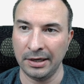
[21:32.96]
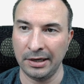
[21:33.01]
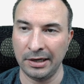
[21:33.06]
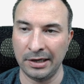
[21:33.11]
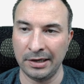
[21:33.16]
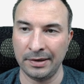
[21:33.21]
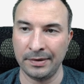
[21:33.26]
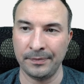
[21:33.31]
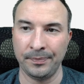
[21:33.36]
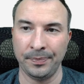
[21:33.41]

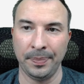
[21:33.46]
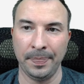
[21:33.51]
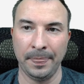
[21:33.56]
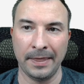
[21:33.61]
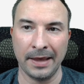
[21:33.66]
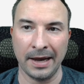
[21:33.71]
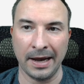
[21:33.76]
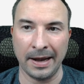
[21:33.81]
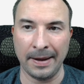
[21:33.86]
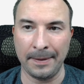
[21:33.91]
in
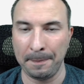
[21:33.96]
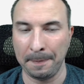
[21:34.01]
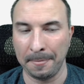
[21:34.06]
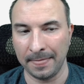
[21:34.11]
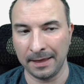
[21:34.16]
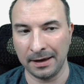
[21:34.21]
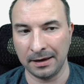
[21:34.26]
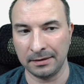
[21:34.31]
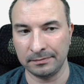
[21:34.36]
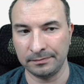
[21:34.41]
the
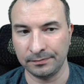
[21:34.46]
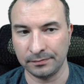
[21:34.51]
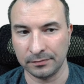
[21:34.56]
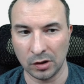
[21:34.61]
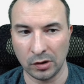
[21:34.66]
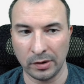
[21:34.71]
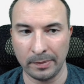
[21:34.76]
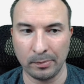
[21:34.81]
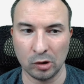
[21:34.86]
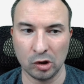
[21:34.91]

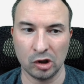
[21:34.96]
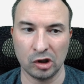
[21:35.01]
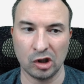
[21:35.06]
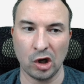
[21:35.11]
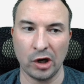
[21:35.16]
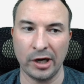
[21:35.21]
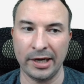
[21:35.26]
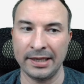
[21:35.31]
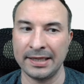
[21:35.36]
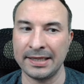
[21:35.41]

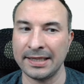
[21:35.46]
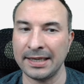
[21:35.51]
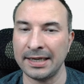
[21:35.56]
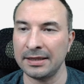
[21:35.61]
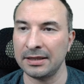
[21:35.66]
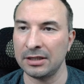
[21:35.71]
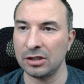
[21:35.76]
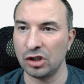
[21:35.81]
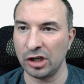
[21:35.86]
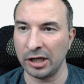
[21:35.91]
repository
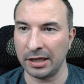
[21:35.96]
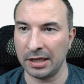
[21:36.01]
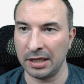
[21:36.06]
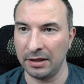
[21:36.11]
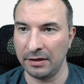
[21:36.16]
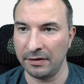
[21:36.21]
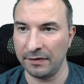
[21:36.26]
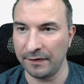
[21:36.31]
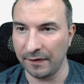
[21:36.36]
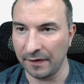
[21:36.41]
inside the
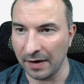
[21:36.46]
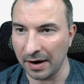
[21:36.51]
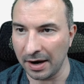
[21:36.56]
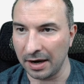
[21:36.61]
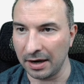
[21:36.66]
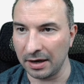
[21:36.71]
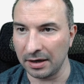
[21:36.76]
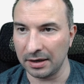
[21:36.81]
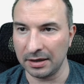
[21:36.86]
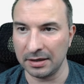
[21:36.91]
Jenkins
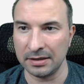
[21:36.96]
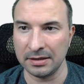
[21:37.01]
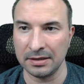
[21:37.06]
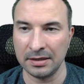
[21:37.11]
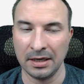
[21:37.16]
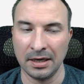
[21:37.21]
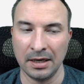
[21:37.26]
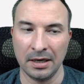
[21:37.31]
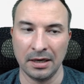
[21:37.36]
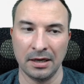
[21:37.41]
file,
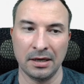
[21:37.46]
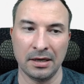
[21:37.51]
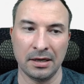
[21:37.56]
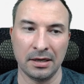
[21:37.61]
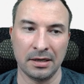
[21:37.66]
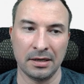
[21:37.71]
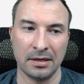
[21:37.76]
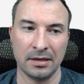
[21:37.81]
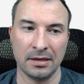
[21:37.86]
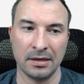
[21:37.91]

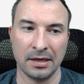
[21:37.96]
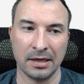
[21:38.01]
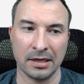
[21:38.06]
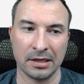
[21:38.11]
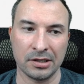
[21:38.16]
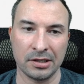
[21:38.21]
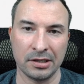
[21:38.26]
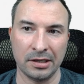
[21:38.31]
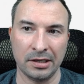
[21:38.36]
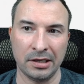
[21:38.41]

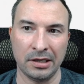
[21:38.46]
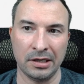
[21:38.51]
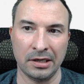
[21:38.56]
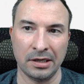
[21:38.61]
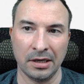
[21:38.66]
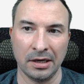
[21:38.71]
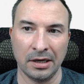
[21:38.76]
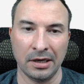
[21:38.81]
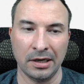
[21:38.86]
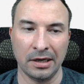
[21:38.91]

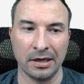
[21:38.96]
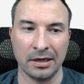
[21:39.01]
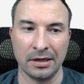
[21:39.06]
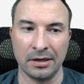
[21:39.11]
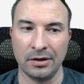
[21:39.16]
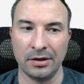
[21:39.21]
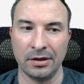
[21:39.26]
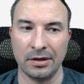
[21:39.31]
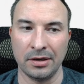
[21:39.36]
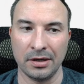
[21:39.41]
actually,
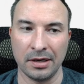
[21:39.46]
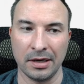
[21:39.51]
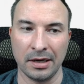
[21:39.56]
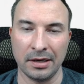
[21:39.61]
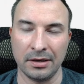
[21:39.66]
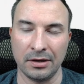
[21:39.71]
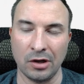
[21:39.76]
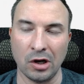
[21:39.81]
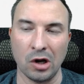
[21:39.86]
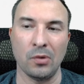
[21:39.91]
and
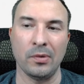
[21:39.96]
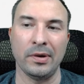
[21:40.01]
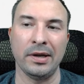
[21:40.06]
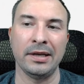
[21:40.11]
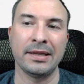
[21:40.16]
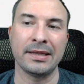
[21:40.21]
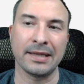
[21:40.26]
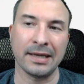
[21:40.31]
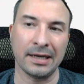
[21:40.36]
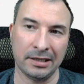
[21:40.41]
no,
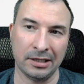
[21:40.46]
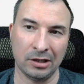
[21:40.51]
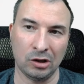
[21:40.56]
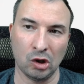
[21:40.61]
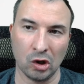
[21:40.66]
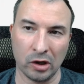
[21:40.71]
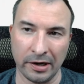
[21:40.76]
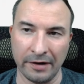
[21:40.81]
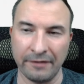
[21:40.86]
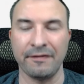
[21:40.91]
inside the
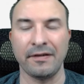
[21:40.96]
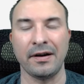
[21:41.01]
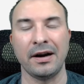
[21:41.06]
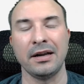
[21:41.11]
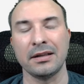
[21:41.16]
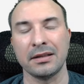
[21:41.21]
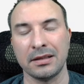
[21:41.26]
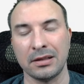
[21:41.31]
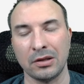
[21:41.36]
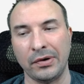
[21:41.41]
Docker
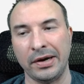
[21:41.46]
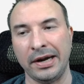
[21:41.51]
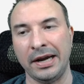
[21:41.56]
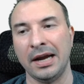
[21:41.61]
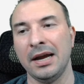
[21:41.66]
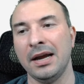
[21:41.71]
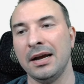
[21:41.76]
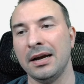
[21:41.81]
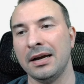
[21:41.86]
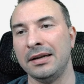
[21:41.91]
file, sorry.
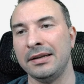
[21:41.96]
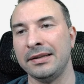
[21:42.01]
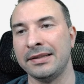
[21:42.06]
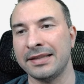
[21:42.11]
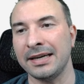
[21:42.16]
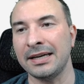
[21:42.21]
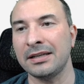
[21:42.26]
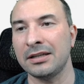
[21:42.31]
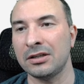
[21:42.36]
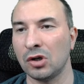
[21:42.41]

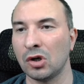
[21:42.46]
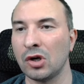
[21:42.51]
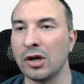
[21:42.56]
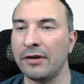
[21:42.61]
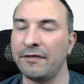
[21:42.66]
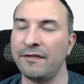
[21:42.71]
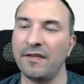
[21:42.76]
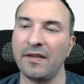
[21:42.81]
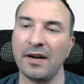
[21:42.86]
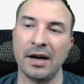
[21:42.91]
Inside the
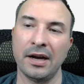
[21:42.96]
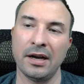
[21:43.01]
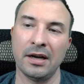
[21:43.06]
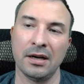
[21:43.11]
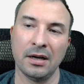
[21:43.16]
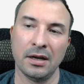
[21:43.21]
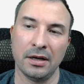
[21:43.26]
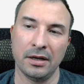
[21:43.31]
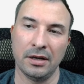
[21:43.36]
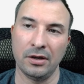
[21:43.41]
Docker file,
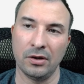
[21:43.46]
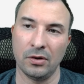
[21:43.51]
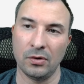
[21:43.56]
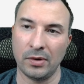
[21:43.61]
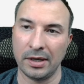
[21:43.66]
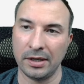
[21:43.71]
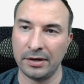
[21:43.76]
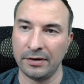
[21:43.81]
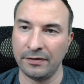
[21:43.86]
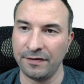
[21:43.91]
you
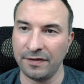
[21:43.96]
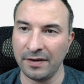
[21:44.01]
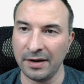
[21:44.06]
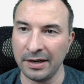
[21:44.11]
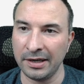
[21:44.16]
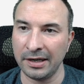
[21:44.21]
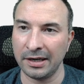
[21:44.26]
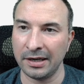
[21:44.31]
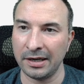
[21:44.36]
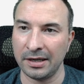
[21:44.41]
are
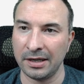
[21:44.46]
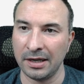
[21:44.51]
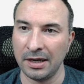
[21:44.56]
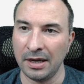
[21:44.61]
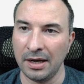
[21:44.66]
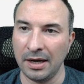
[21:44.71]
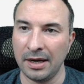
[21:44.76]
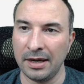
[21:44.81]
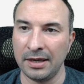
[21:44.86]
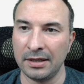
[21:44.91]
defining it,
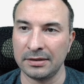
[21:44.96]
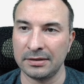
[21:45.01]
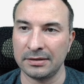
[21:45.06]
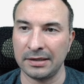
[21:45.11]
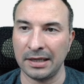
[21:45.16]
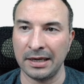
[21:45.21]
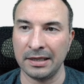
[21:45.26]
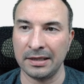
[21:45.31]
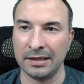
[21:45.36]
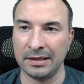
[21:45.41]
and
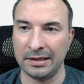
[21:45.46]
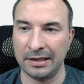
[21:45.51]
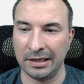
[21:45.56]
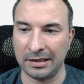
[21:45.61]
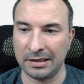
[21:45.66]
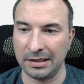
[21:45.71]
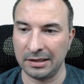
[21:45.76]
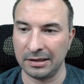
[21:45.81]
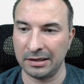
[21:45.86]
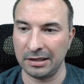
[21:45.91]
thanks to
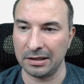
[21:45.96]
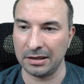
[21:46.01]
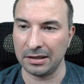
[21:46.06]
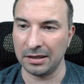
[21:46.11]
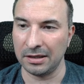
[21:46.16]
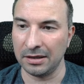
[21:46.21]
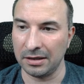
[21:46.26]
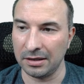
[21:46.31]
this, it is